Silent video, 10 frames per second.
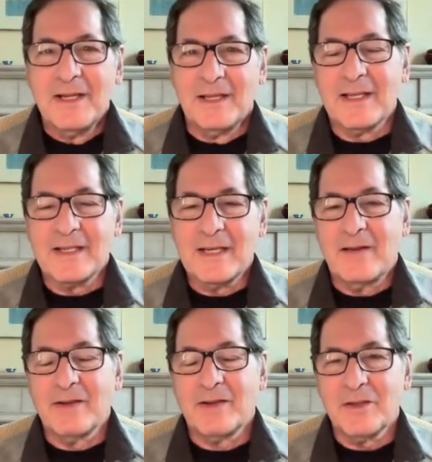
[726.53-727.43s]
it doesn't
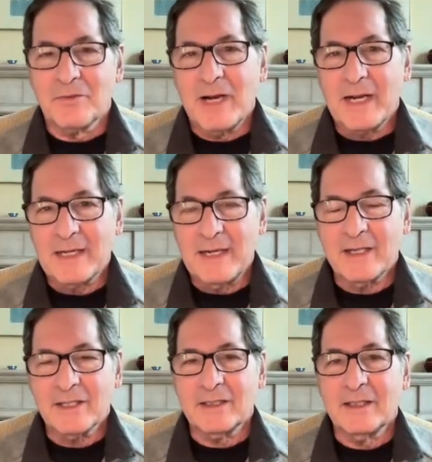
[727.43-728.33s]
have a direct
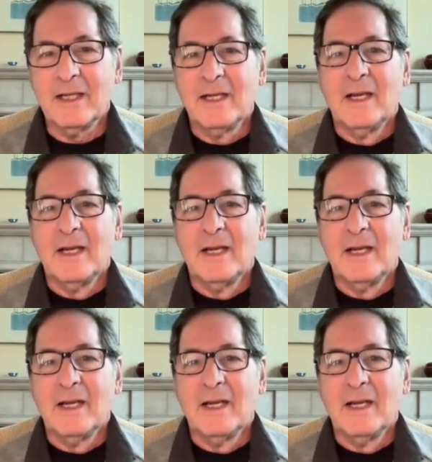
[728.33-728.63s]
connection.